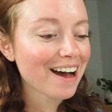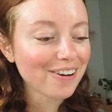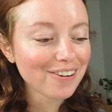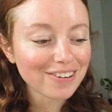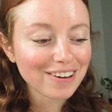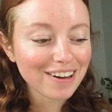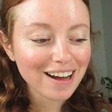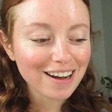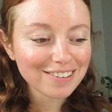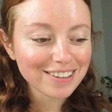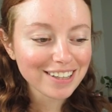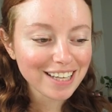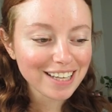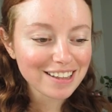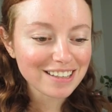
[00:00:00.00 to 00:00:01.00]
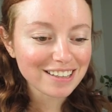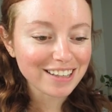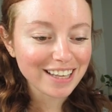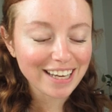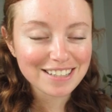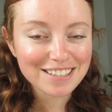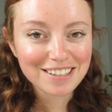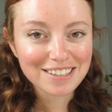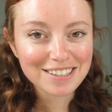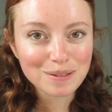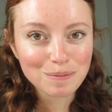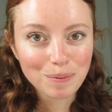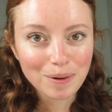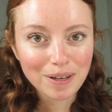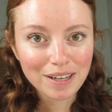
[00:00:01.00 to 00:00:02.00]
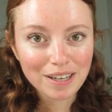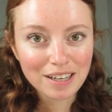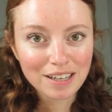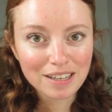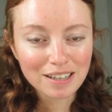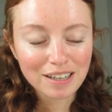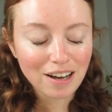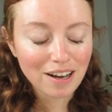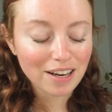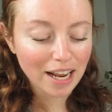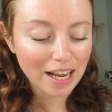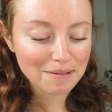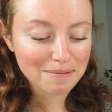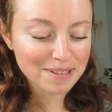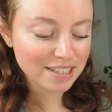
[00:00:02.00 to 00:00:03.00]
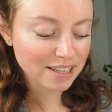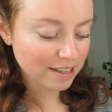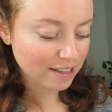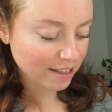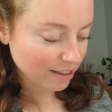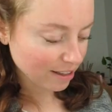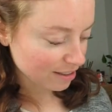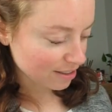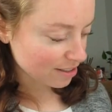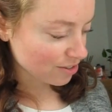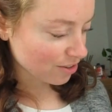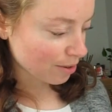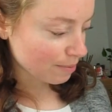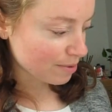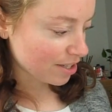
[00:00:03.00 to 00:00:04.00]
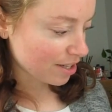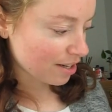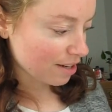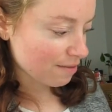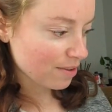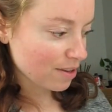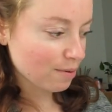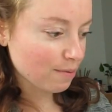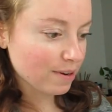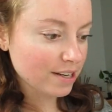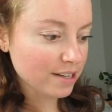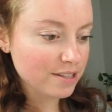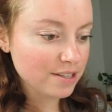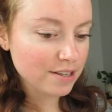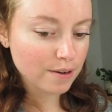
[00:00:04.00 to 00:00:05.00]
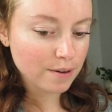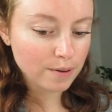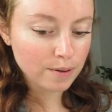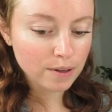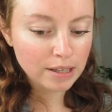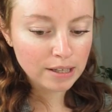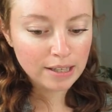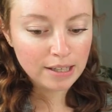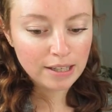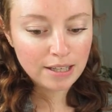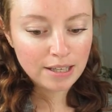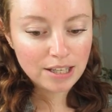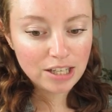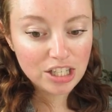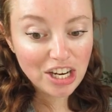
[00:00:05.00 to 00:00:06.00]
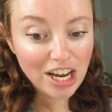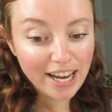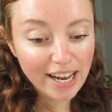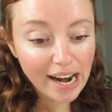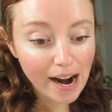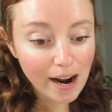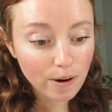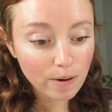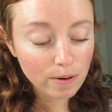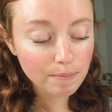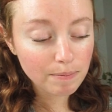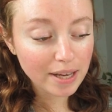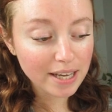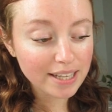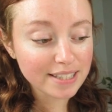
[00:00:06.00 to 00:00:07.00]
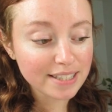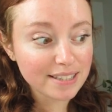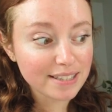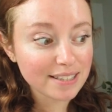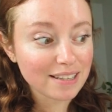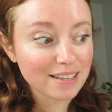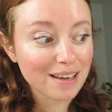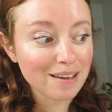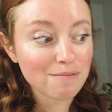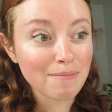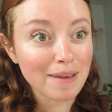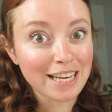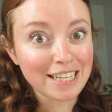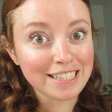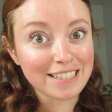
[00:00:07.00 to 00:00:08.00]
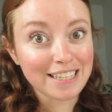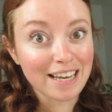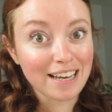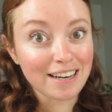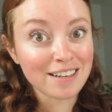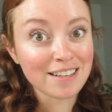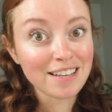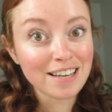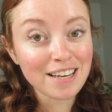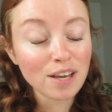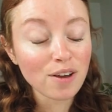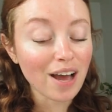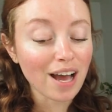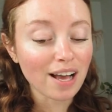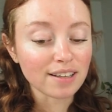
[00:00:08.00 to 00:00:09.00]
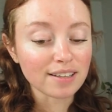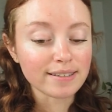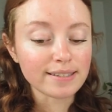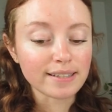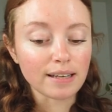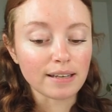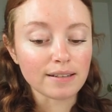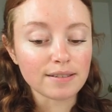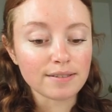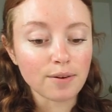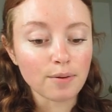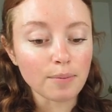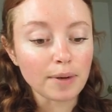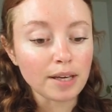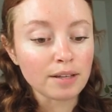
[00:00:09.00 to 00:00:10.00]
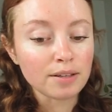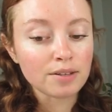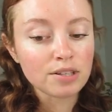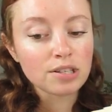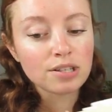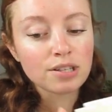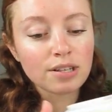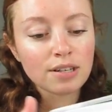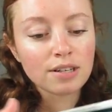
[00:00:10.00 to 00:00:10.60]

I'll, I'll link the link to this book on Amazon in the description if you wanted to check it out. But it's amazing. Thank you, Allison, so much.